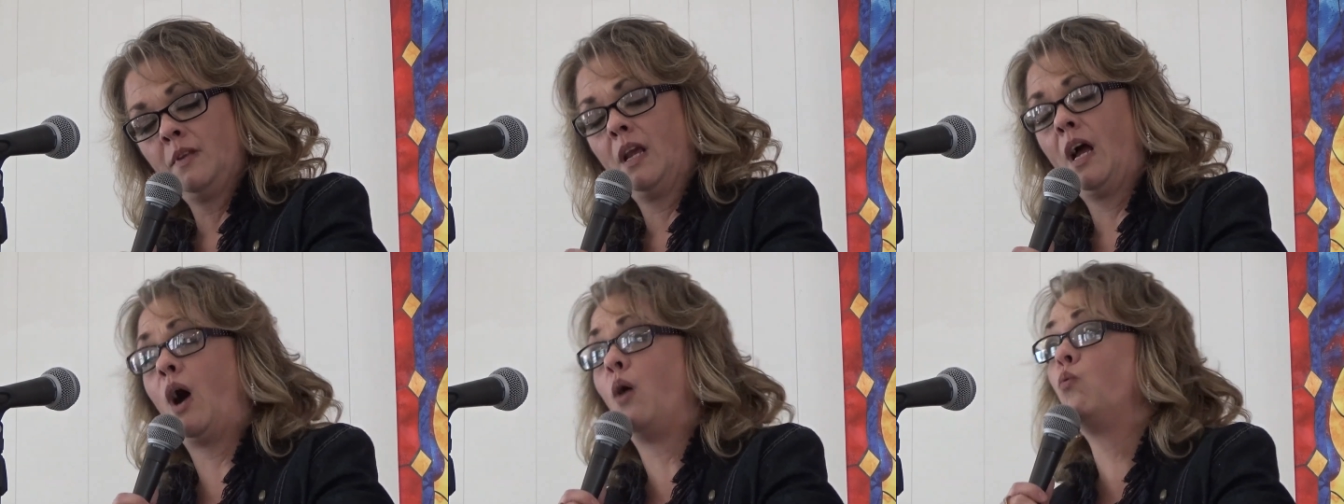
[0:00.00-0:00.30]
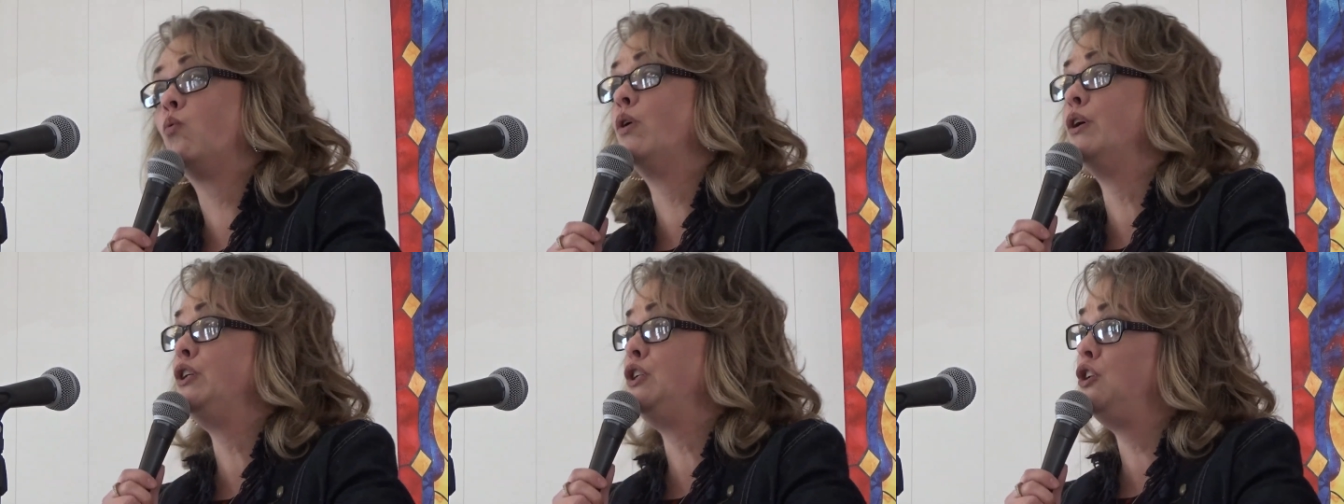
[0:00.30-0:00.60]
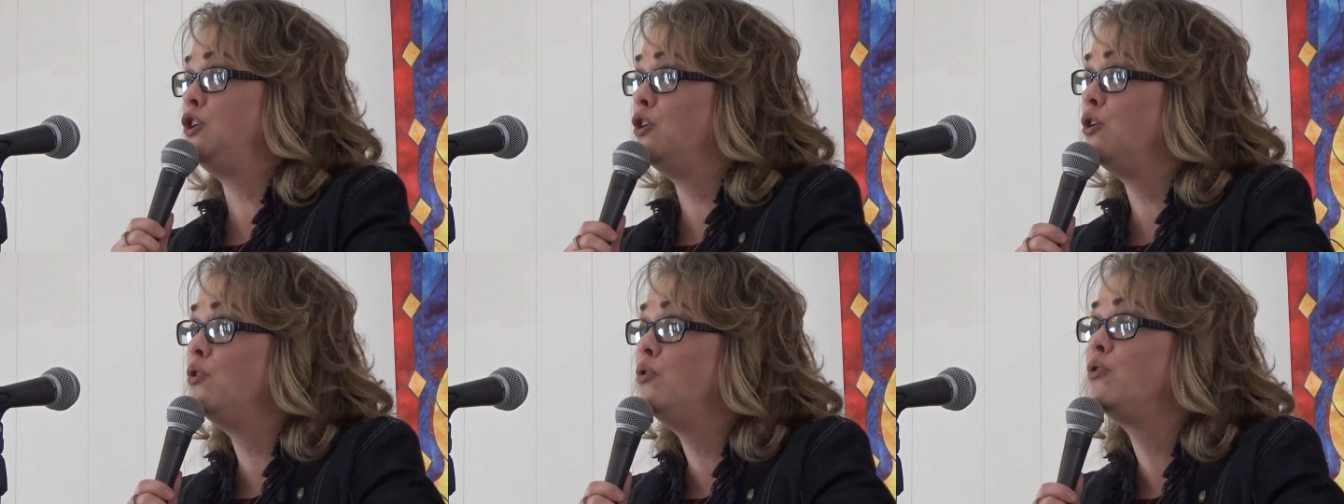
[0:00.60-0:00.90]
I want
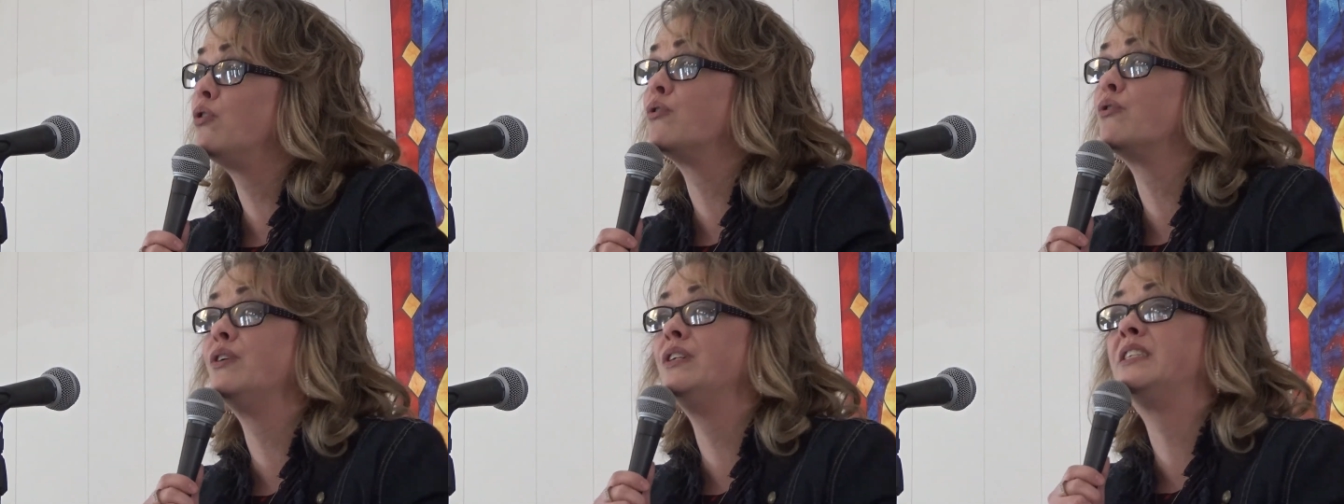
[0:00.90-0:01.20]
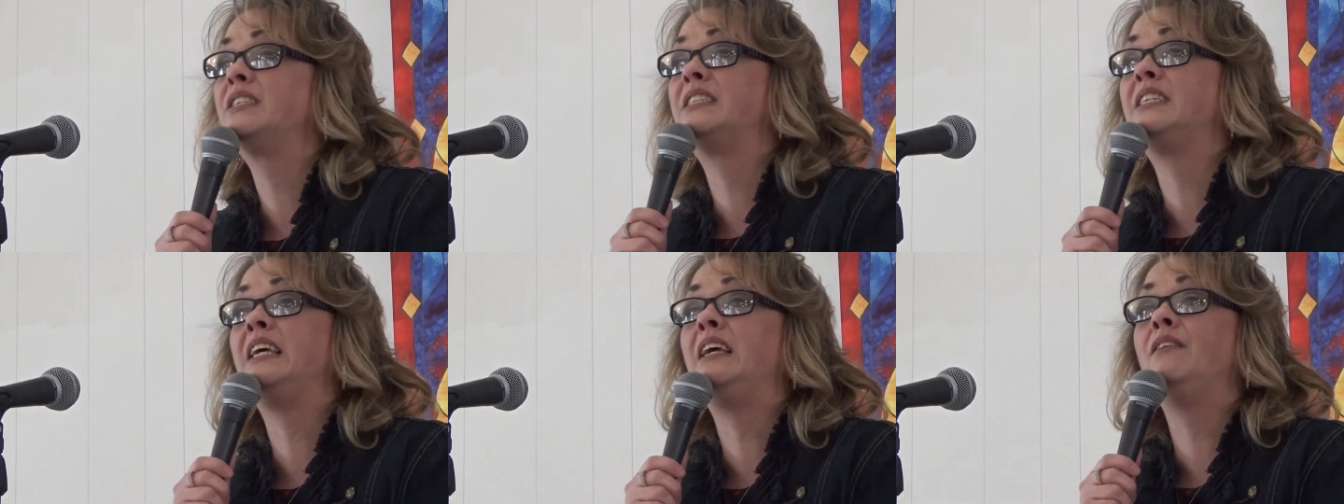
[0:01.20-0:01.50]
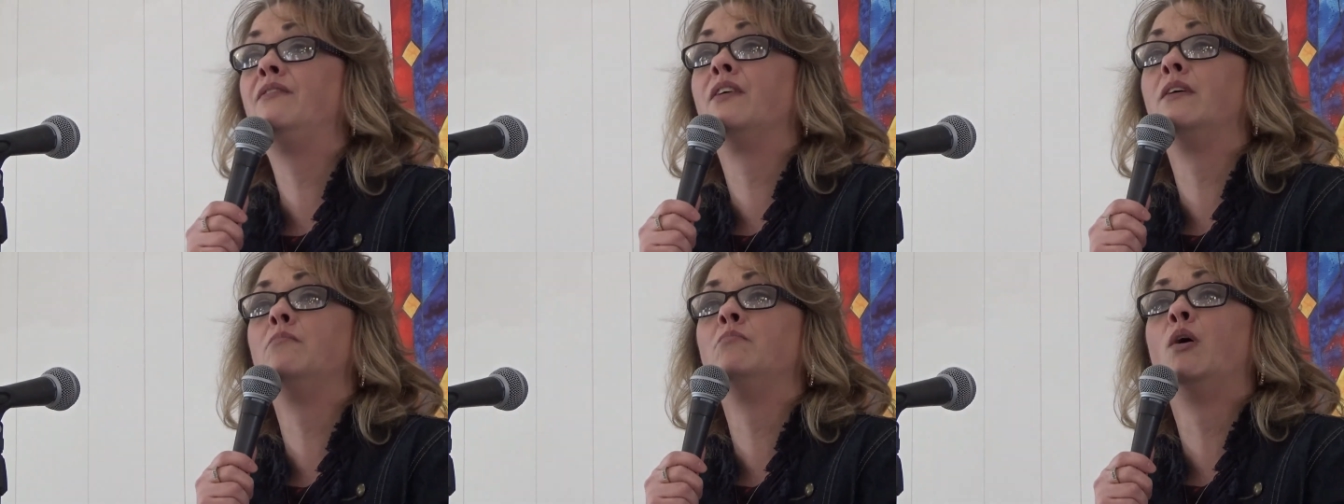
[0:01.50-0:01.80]
you to
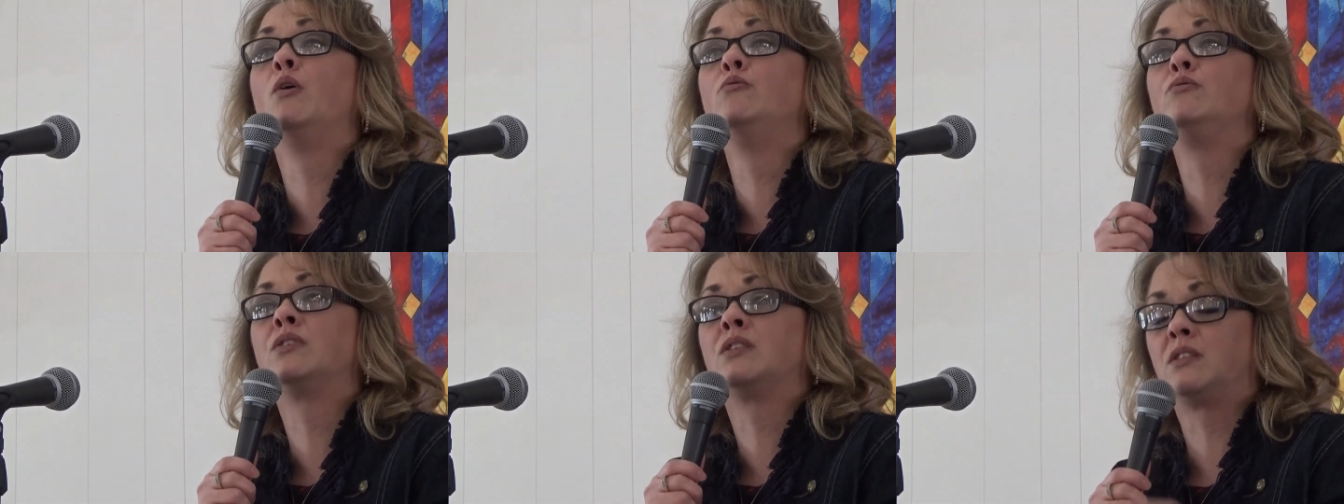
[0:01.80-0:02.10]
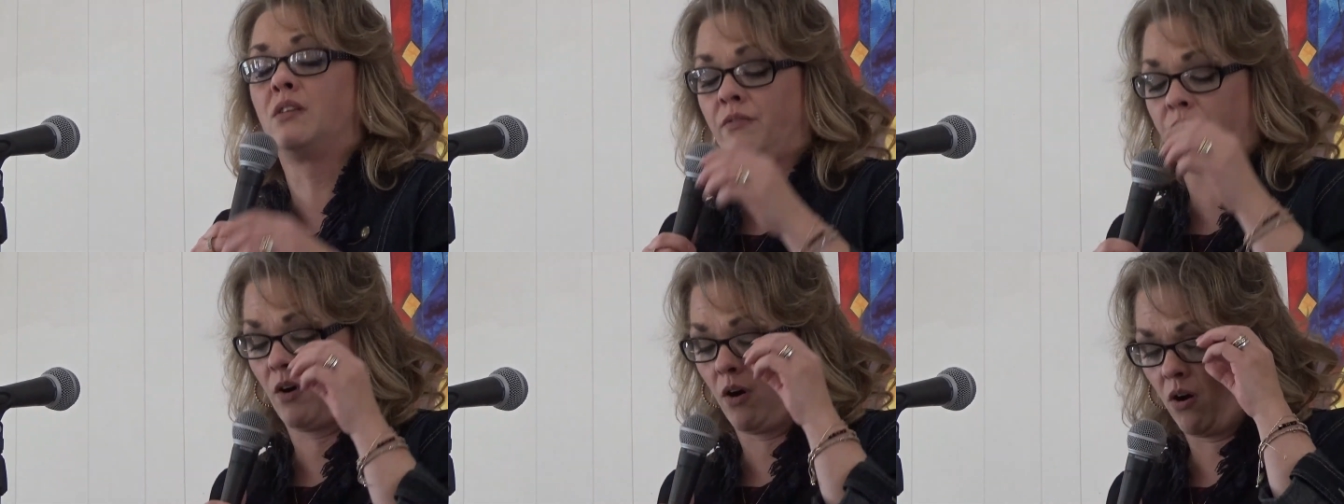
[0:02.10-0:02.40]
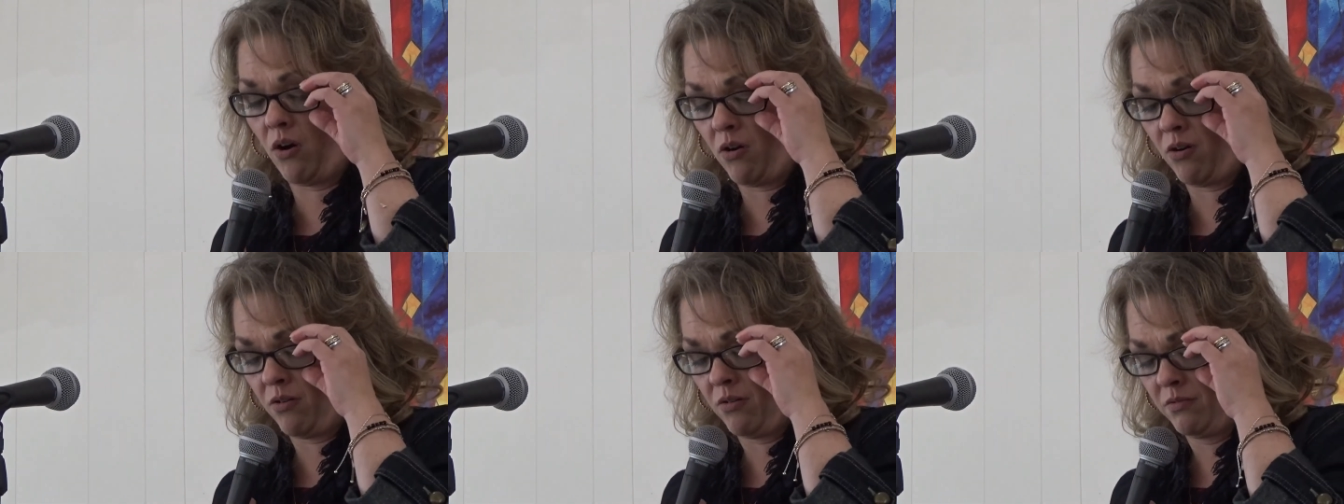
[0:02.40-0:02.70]
receive it most of
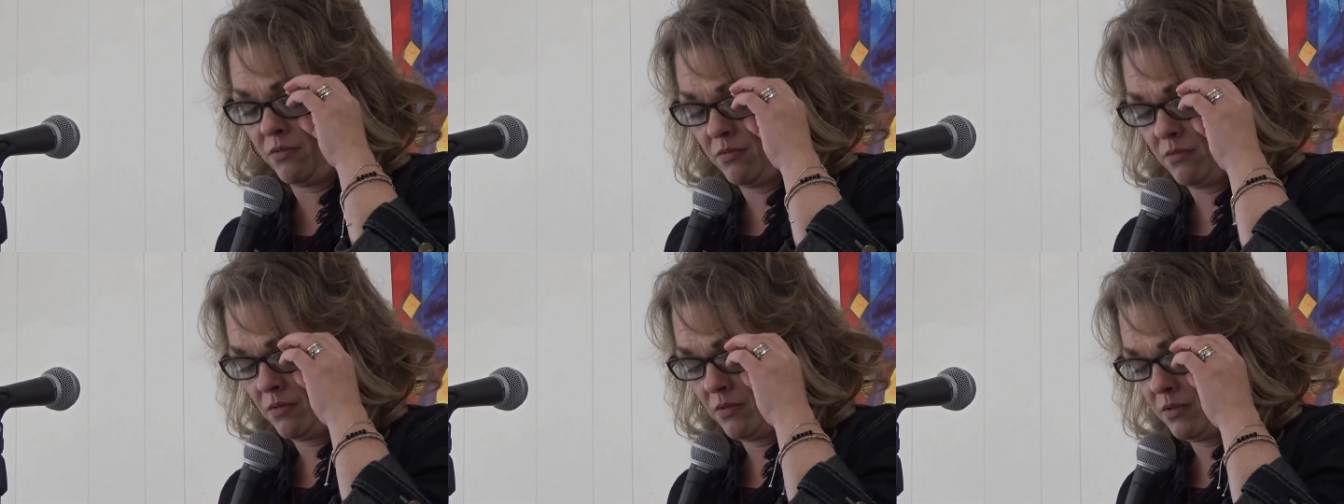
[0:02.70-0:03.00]
all.